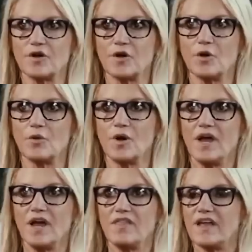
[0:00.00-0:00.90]

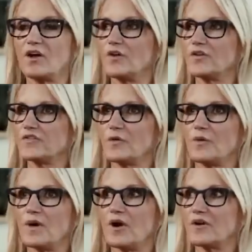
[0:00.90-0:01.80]
So they
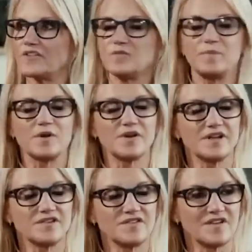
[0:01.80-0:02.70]
also are
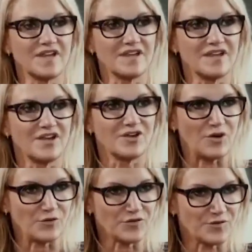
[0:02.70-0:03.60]
experiencing
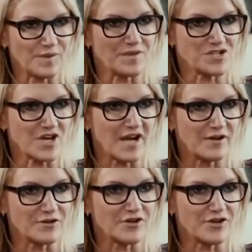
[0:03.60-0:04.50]
ghosts from the
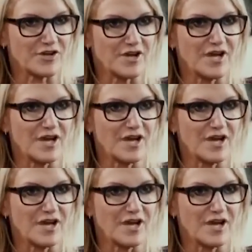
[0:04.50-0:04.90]
childhood